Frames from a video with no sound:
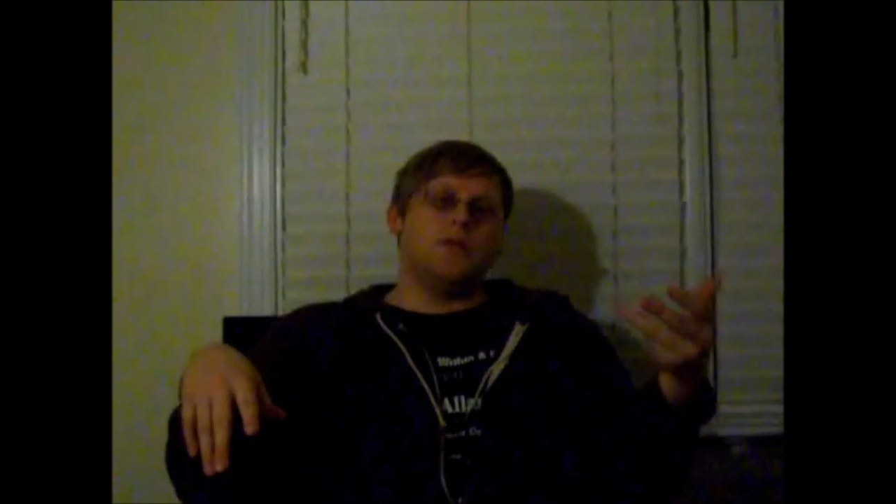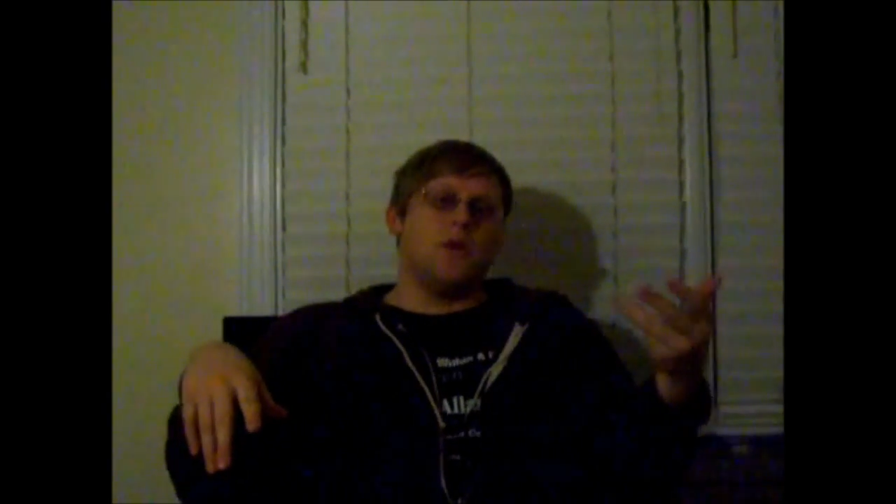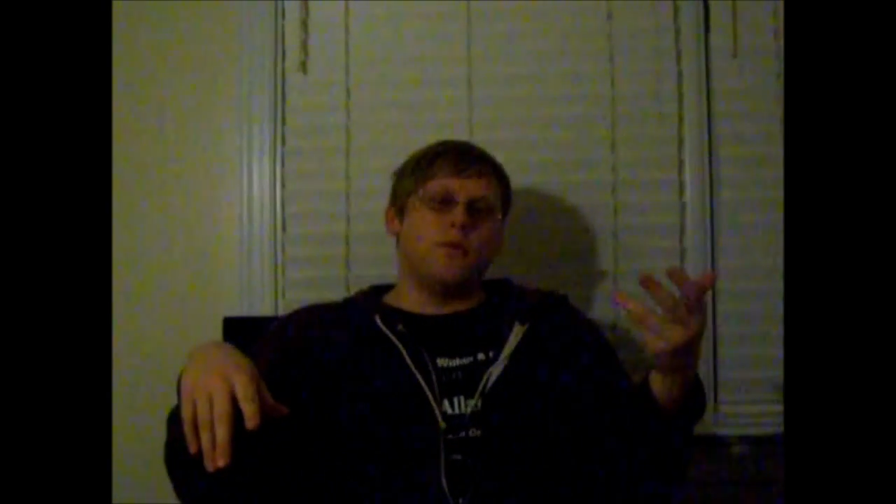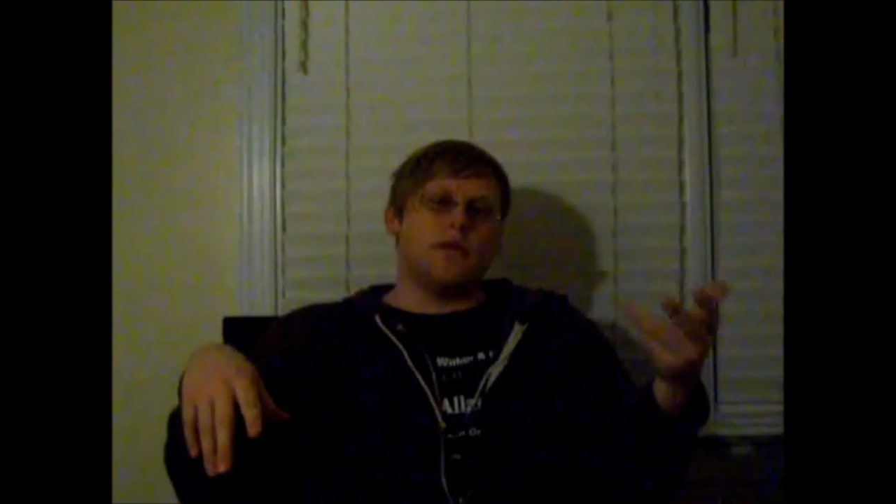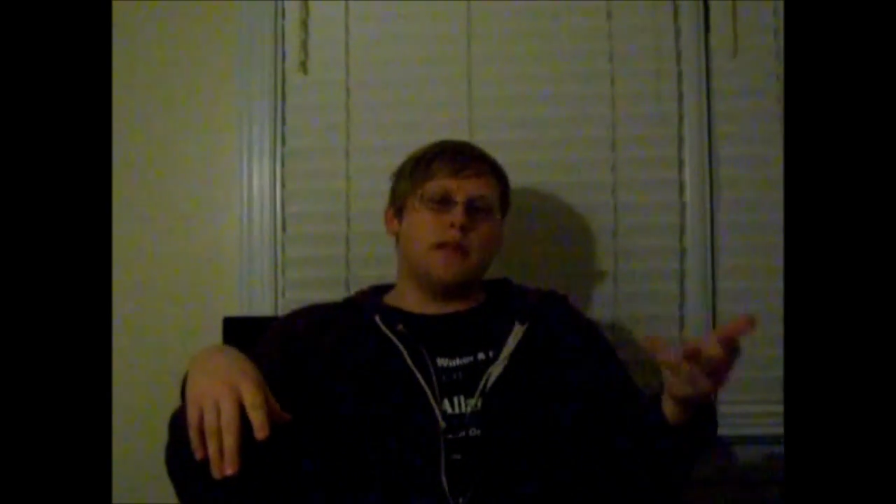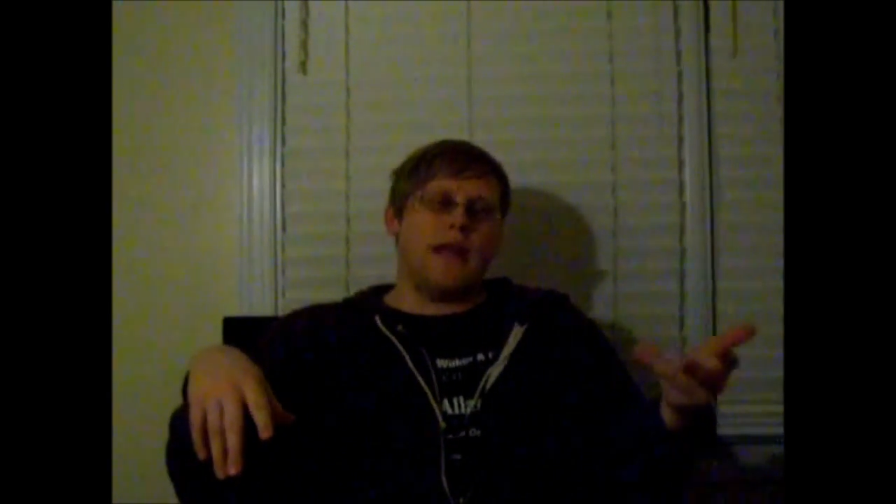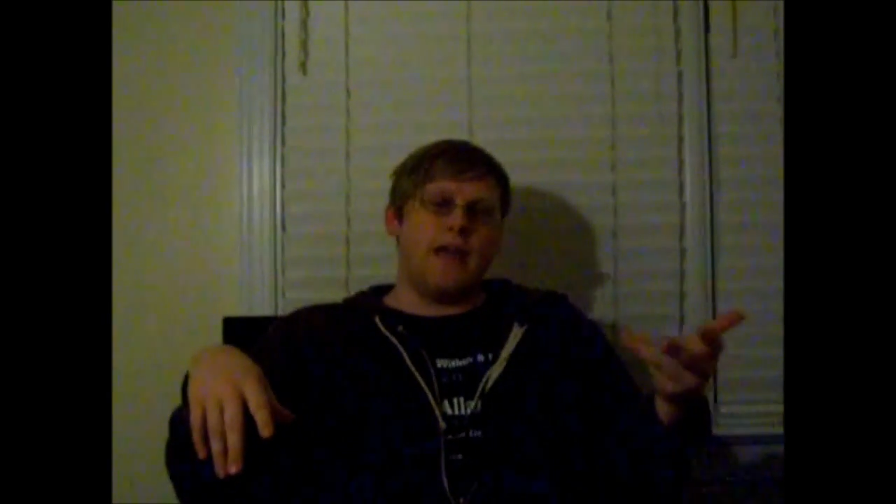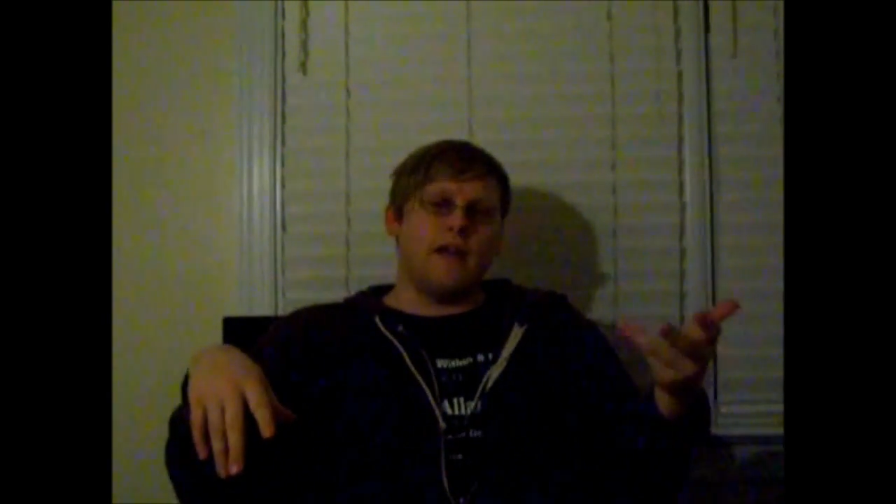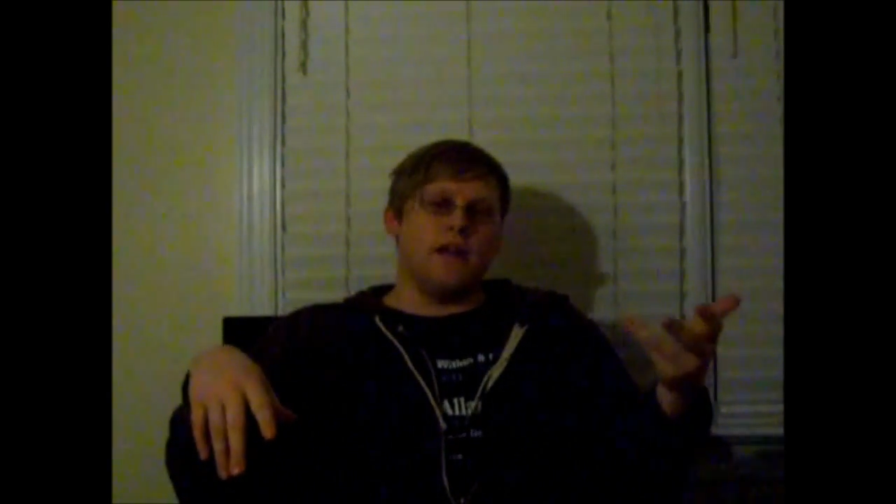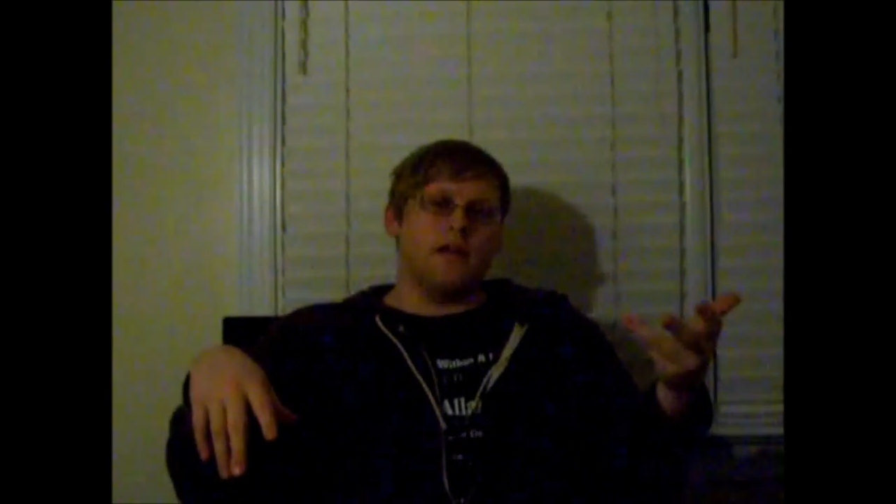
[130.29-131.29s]
don't
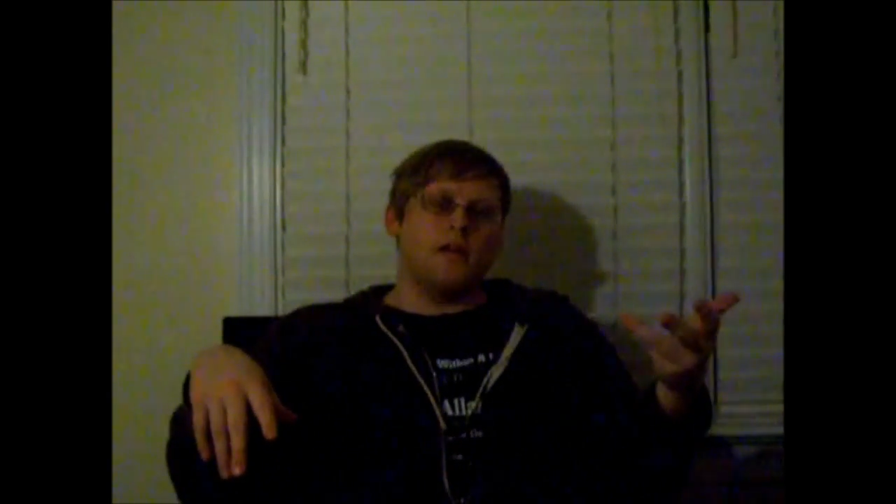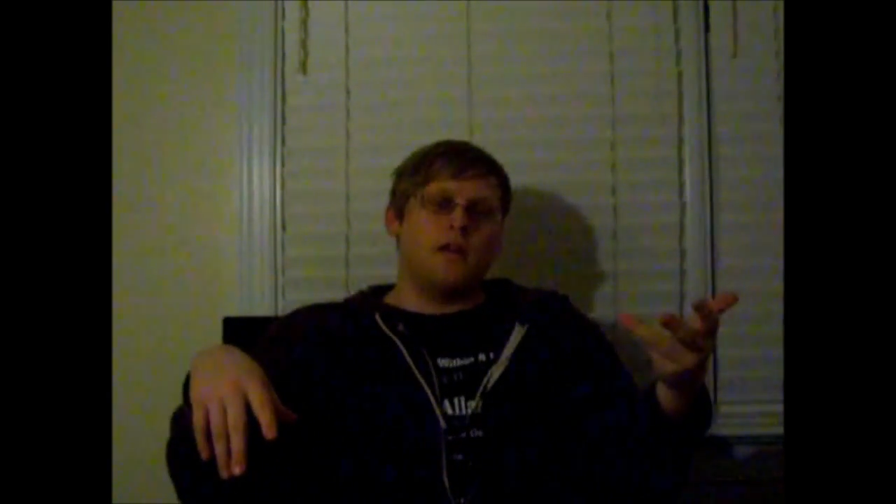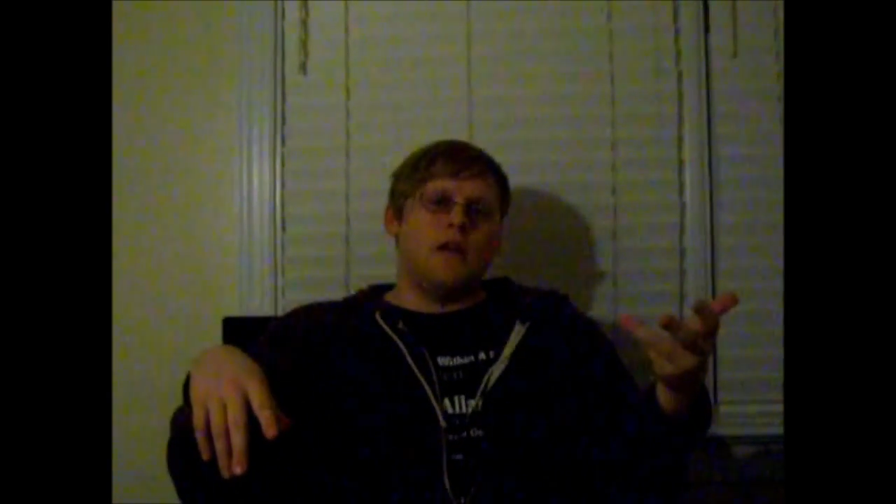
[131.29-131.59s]
care.